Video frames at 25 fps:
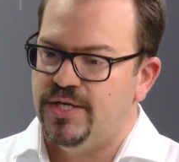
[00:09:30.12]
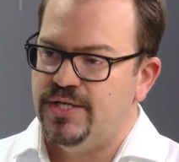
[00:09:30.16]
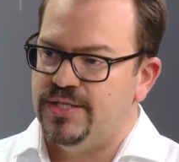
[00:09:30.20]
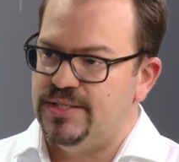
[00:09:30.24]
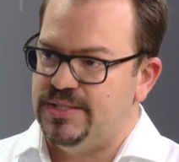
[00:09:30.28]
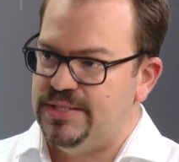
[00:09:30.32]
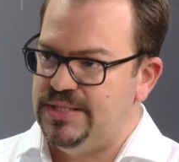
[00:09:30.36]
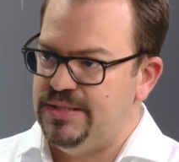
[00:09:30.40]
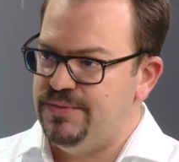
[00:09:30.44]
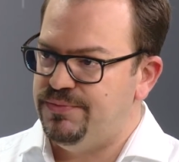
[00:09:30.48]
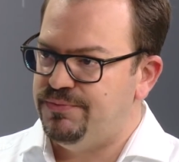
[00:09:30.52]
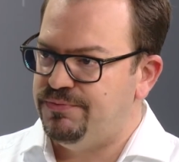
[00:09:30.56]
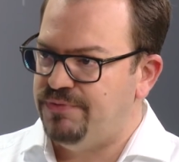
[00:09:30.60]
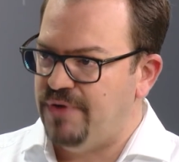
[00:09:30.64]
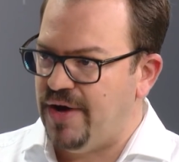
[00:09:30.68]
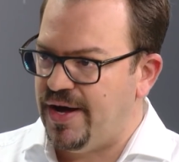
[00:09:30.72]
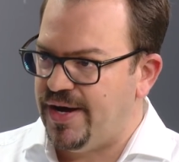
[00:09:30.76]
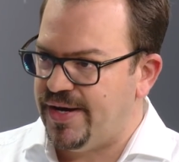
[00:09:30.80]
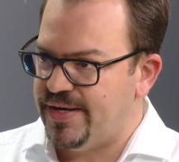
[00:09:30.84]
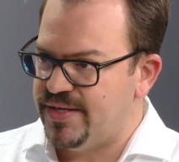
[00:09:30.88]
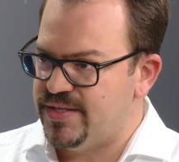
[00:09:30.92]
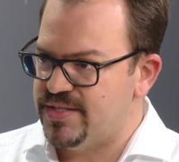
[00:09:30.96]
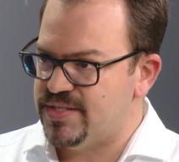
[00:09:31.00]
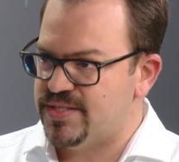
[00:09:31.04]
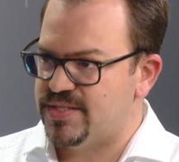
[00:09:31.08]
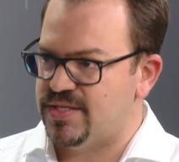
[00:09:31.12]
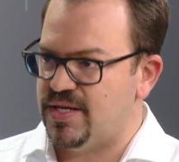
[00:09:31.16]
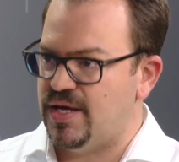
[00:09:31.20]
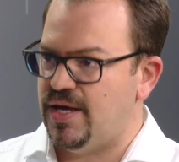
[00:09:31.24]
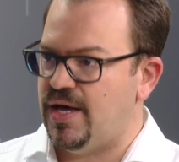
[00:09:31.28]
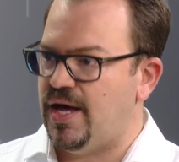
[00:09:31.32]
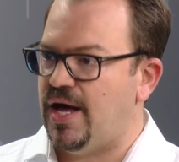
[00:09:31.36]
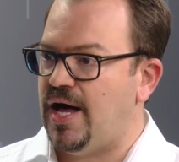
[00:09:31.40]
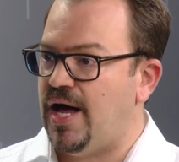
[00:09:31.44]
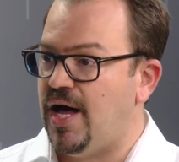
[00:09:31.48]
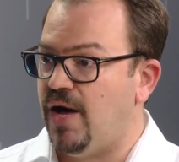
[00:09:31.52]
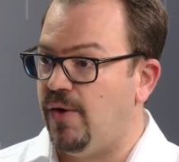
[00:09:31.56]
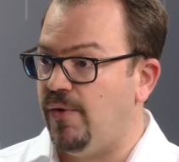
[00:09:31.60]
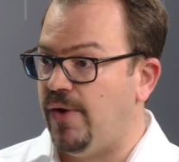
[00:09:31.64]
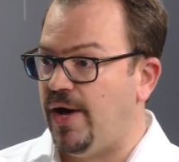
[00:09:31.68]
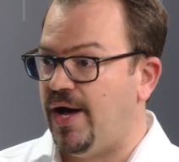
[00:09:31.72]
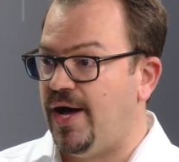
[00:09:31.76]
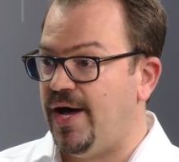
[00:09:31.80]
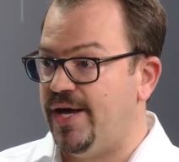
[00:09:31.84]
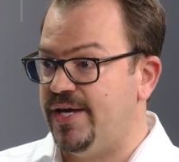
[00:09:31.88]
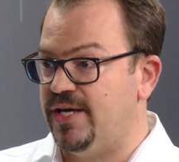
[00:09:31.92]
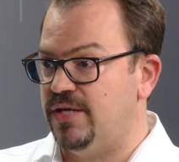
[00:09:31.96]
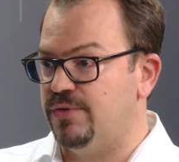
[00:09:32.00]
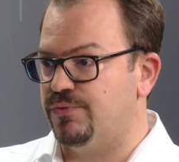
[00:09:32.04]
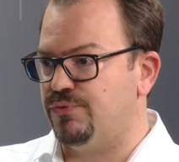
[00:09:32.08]
defines how
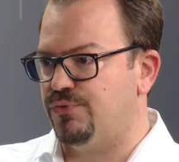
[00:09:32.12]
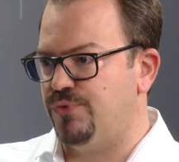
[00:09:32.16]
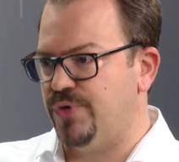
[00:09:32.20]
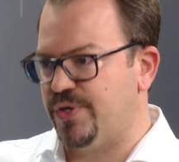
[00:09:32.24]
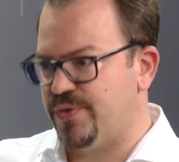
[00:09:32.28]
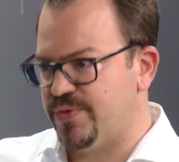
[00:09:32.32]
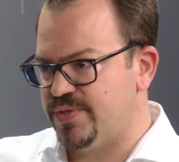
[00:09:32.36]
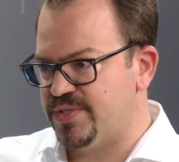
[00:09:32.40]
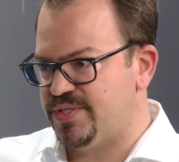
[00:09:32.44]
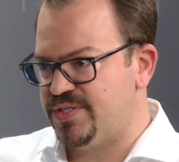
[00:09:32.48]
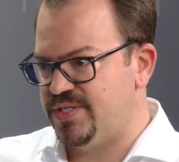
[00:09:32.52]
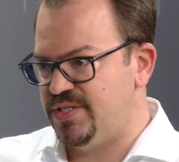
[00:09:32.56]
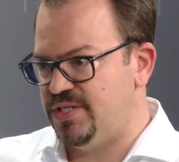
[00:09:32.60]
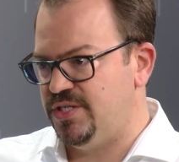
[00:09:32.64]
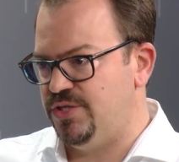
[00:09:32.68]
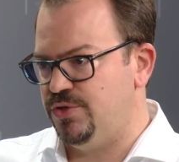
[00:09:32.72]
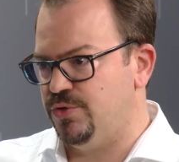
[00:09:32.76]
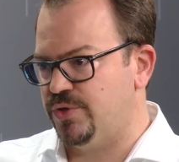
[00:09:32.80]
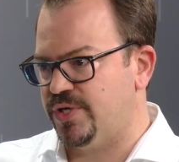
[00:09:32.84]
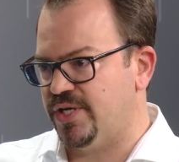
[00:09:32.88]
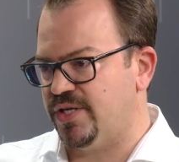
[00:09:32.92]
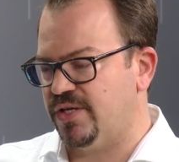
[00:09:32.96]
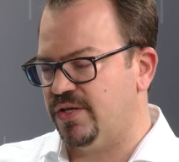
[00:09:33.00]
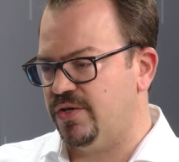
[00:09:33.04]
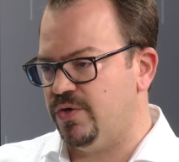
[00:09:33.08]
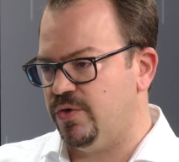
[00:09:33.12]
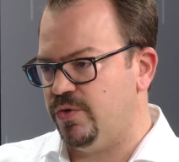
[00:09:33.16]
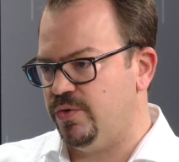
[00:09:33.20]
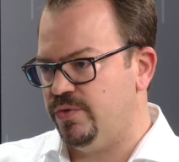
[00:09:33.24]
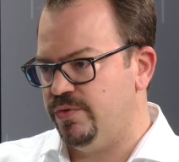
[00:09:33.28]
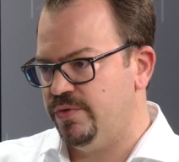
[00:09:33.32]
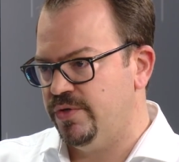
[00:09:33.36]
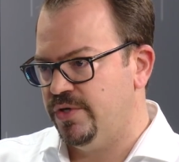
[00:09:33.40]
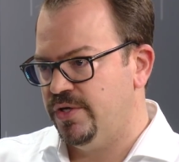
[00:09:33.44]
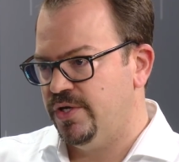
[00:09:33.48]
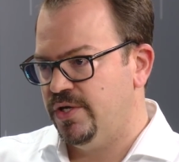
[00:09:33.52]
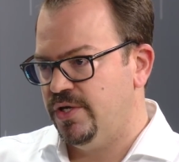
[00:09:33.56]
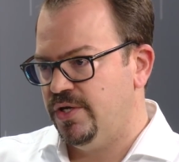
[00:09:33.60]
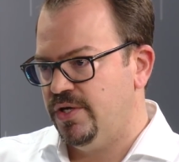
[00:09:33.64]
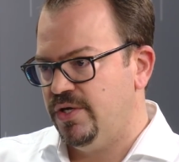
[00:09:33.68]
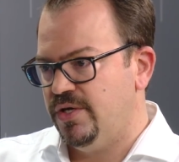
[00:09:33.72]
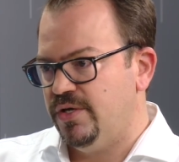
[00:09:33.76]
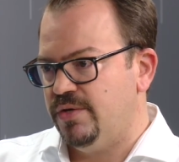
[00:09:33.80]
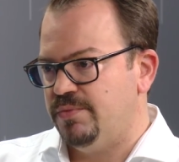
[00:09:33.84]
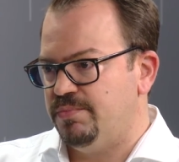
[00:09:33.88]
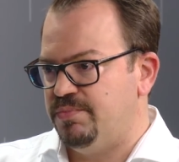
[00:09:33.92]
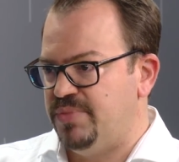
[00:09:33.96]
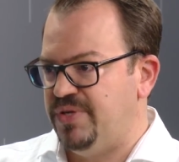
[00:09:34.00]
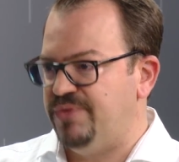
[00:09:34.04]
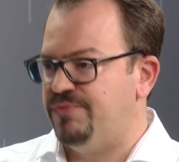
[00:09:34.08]
high in frequency you can go
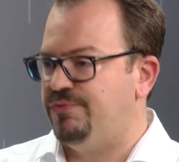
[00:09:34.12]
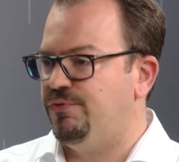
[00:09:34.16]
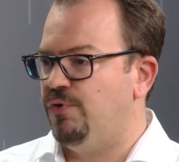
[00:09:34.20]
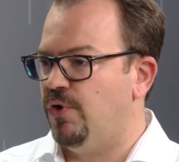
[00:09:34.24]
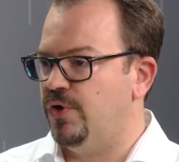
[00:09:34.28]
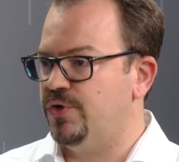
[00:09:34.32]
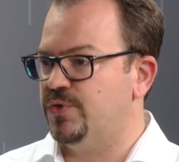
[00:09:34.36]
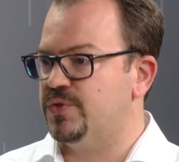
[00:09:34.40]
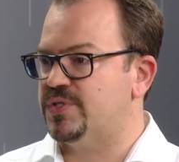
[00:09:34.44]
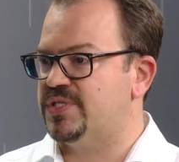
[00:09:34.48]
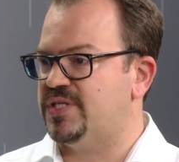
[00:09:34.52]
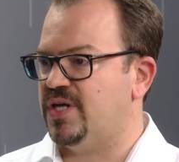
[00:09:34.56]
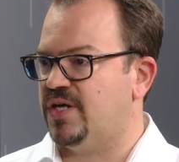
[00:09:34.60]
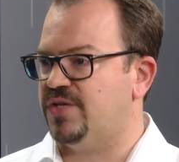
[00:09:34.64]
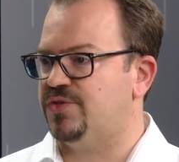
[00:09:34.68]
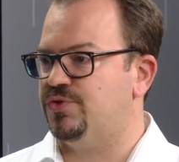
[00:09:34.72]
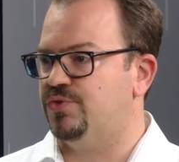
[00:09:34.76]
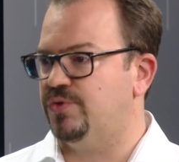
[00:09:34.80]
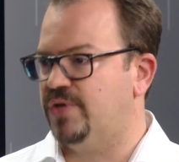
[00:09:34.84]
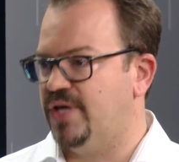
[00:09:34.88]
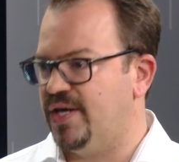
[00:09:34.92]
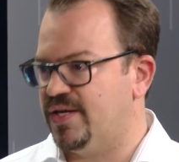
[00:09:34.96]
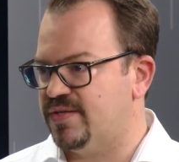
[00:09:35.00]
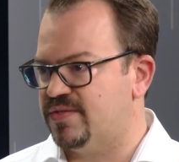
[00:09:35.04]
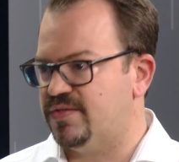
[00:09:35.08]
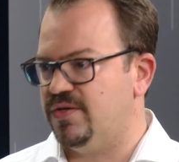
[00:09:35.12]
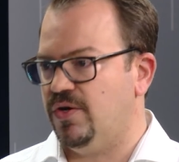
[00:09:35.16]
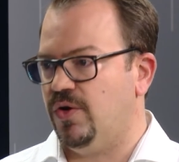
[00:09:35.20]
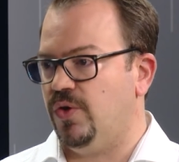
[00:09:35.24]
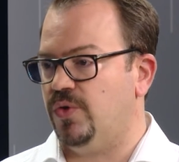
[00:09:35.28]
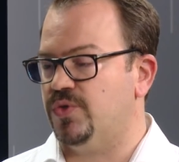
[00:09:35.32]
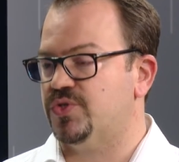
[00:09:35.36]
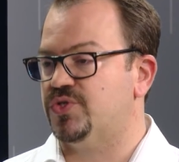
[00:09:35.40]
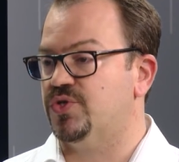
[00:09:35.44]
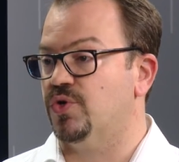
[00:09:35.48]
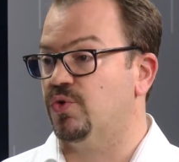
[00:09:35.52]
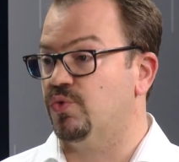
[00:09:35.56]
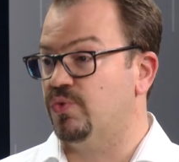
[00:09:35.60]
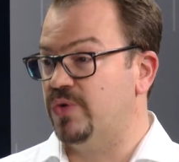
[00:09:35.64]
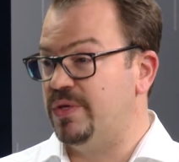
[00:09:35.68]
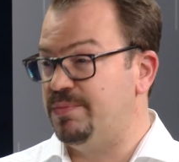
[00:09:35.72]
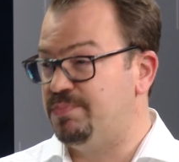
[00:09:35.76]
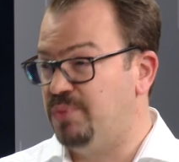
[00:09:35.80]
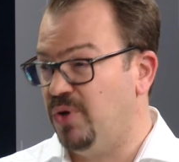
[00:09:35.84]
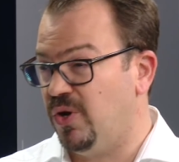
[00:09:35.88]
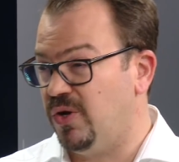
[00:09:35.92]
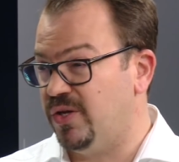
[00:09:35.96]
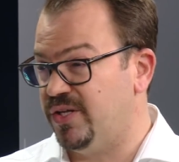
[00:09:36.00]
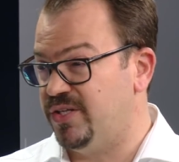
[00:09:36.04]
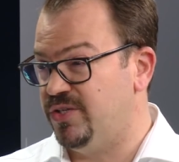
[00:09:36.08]
before you start to get also
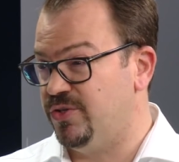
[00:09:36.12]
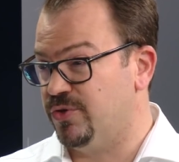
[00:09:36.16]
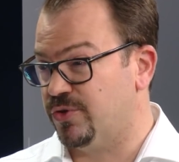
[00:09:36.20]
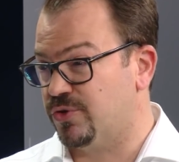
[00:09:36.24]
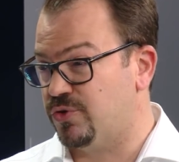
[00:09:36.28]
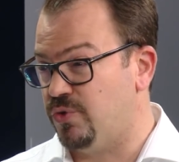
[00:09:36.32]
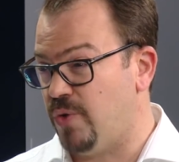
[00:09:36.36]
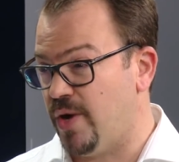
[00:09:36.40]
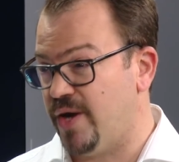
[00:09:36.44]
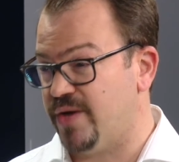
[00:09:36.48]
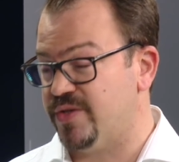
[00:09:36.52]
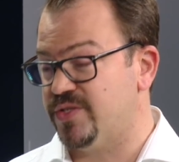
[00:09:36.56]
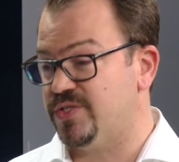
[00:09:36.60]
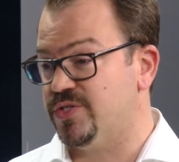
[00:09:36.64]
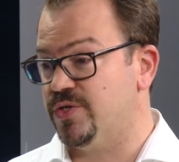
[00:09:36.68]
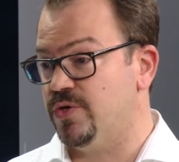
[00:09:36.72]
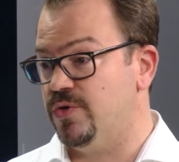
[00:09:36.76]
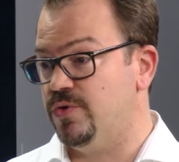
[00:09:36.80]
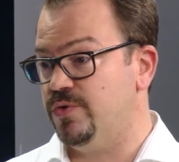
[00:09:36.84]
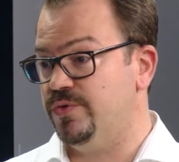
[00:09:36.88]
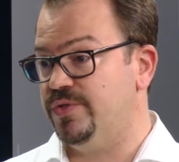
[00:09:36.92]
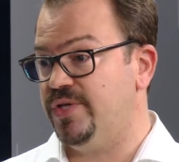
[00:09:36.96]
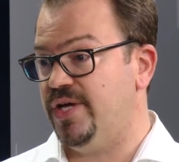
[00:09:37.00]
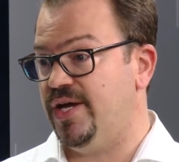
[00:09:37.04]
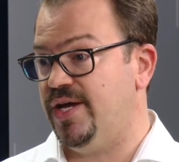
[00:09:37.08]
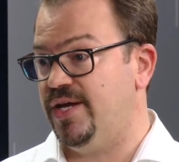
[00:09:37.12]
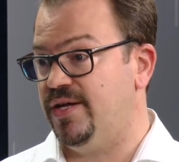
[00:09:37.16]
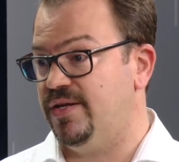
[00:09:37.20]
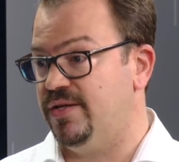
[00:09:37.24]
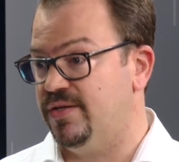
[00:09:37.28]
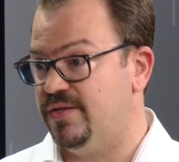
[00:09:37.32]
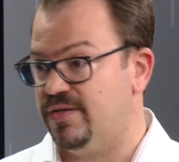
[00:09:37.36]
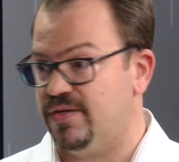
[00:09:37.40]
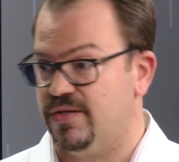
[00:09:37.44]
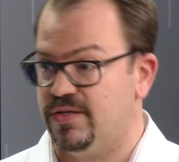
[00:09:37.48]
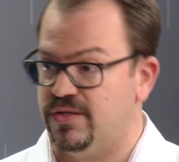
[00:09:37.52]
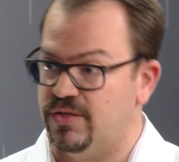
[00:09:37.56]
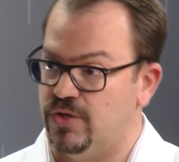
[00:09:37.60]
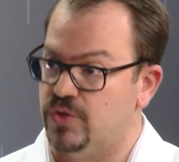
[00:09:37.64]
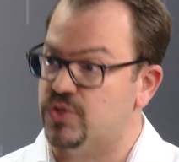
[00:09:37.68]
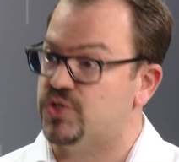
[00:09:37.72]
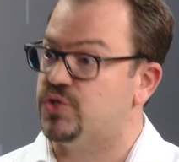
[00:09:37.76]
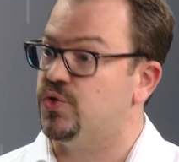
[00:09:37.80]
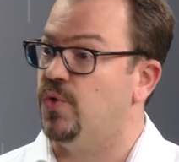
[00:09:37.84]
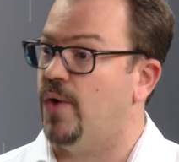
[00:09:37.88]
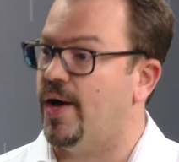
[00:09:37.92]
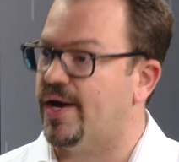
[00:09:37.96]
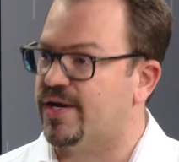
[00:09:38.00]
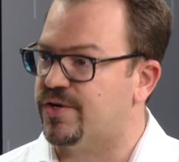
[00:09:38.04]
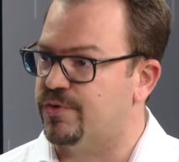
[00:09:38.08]
ripple in your quiet zone and uh, not
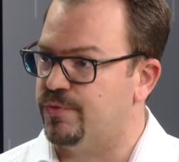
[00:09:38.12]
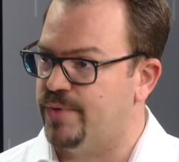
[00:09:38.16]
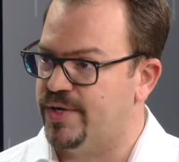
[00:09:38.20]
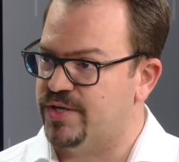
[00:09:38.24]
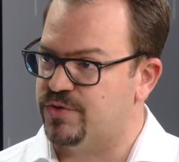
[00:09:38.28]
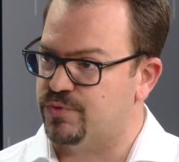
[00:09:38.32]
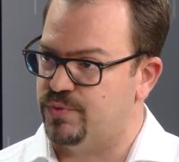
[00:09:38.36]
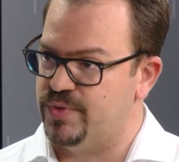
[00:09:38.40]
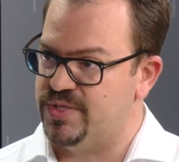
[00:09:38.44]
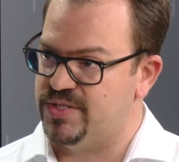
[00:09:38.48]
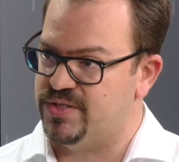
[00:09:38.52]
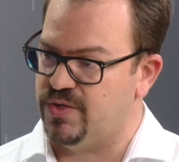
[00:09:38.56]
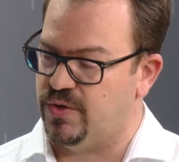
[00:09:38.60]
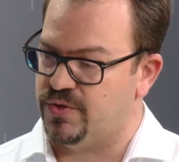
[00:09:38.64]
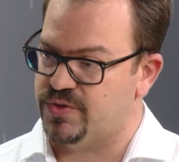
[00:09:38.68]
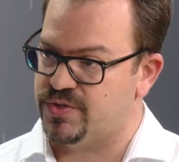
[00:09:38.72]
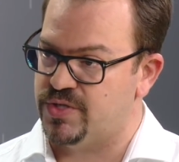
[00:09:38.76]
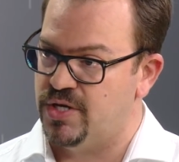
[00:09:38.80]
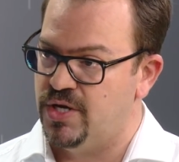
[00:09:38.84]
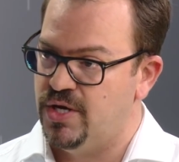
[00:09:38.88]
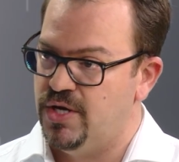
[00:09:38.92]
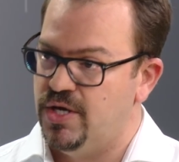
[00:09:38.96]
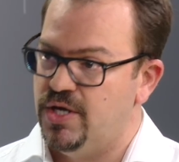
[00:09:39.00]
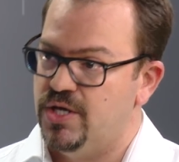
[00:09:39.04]
so accurate results.